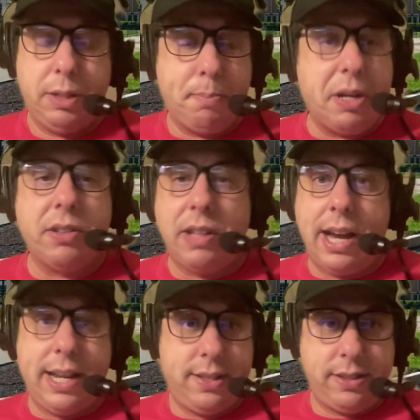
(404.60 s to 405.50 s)
Beer
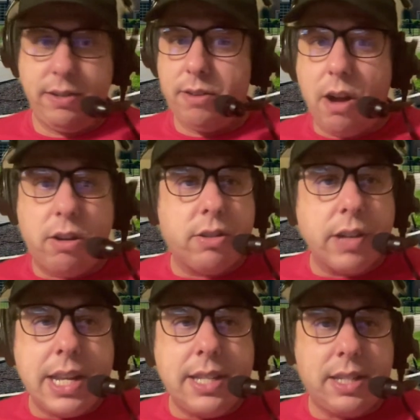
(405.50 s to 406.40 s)
lines, they're all
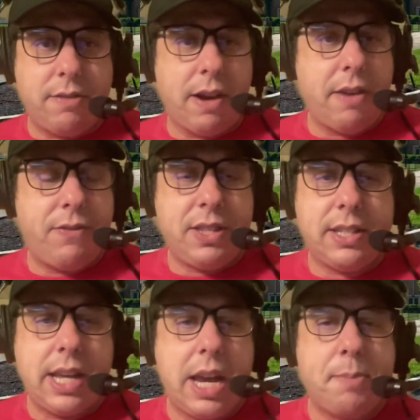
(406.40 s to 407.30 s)
crazy, right? For these
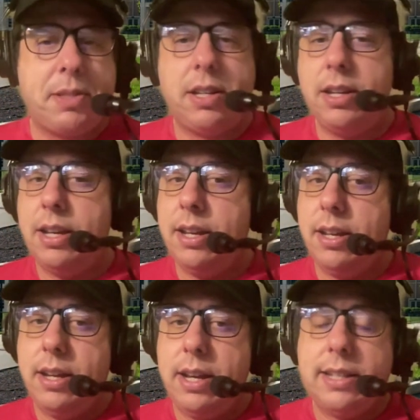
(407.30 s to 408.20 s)
games,
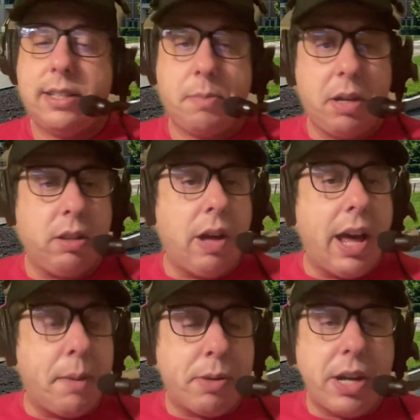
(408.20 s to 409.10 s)
it's going to be a
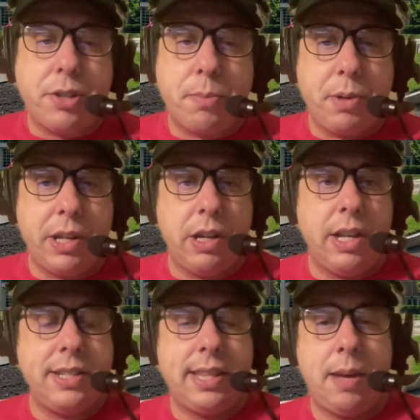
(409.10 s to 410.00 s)
lot of pressure putting
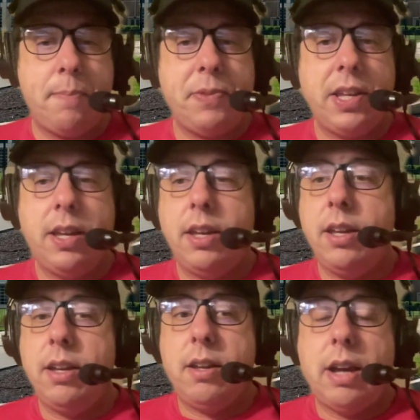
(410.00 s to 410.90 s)
onto them.
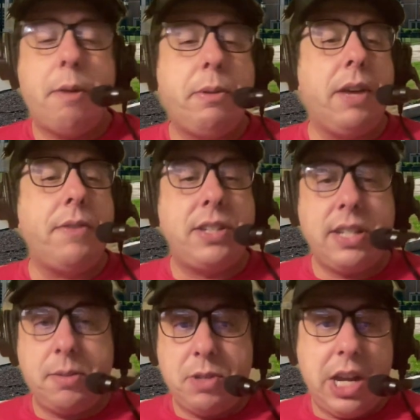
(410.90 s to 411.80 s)
I would love to see
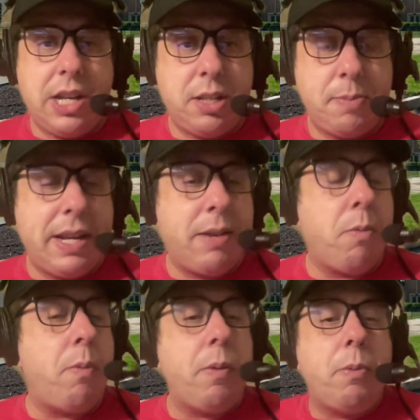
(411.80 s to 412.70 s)
some changes made.
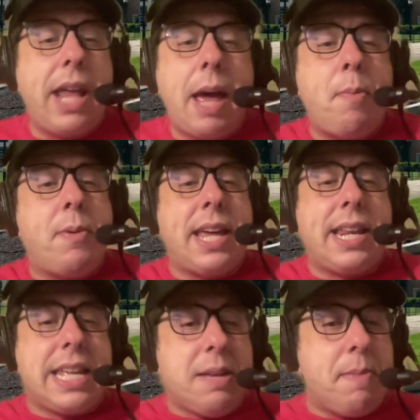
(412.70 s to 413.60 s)
What happened with that
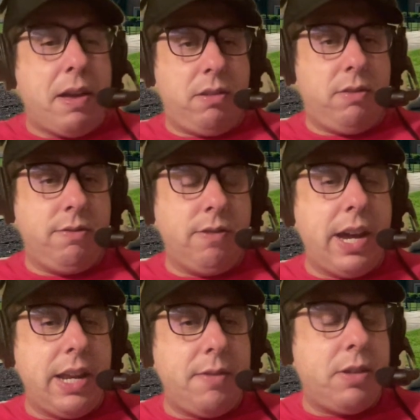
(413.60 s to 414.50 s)
email,
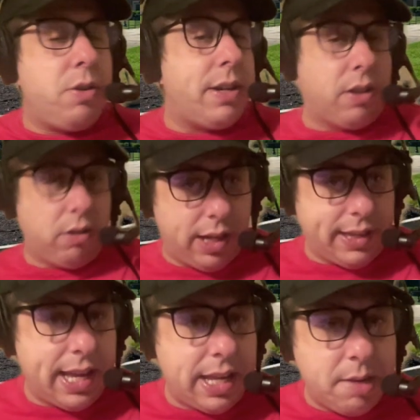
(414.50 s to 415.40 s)
right? You guys all got
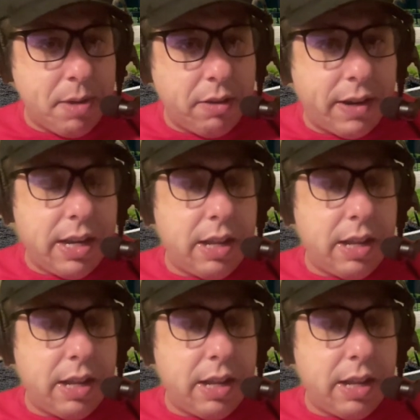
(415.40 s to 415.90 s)
that email, right?